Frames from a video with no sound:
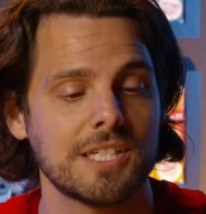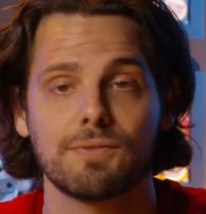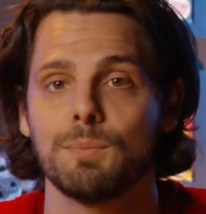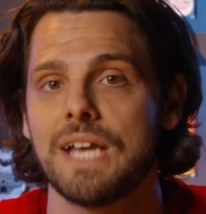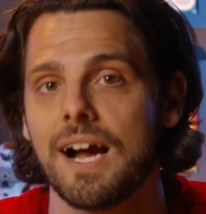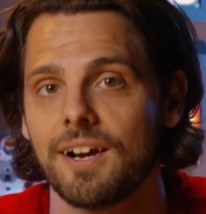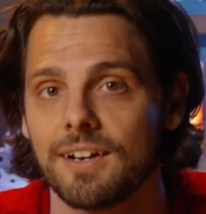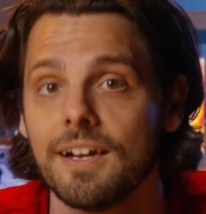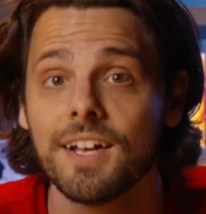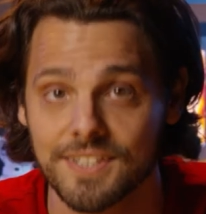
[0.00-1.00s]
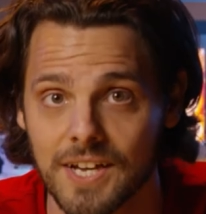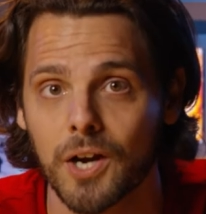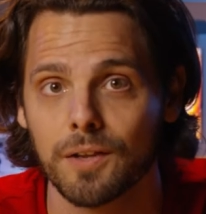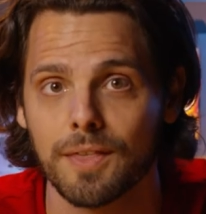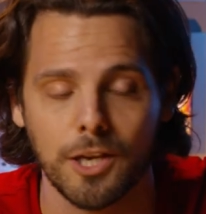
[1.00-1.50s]
is from Tucker.
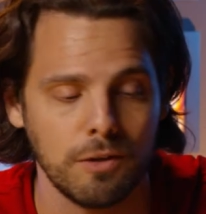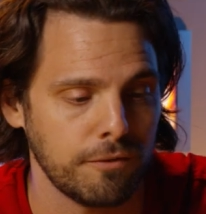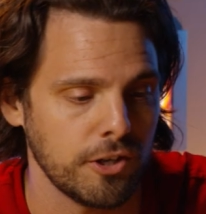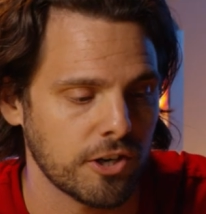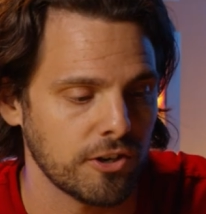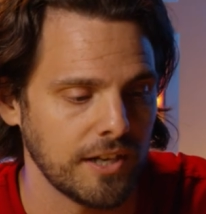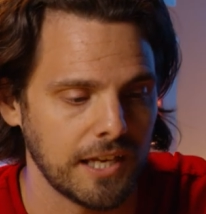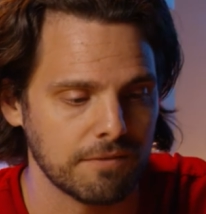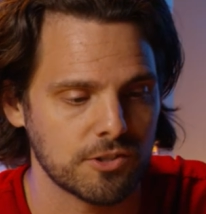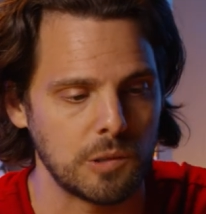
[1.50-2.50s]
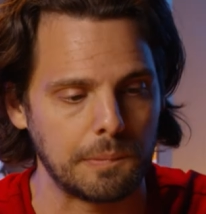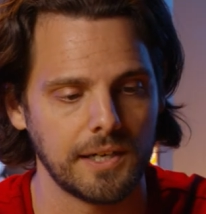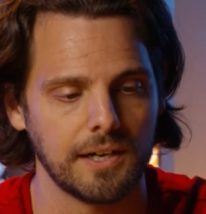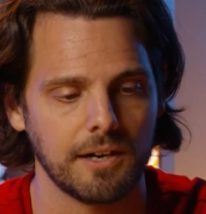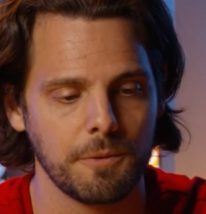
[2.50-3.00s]
Tucker, thank you for your creative
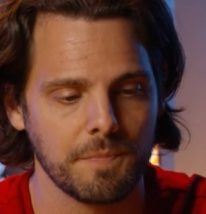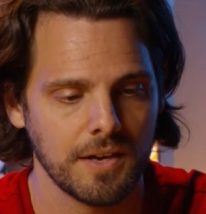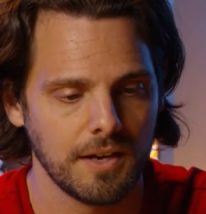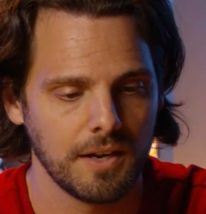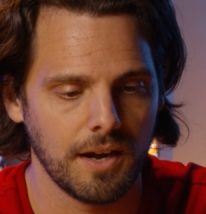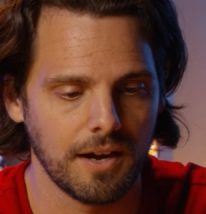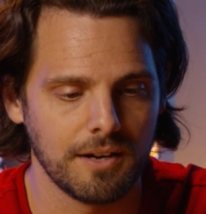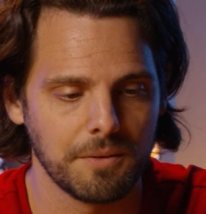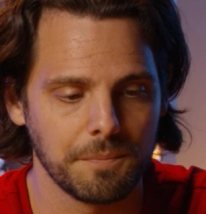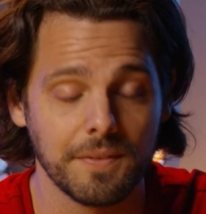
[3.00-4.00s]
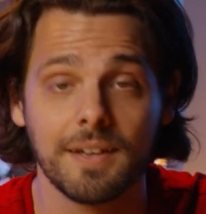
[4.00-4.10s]
superhero. Um,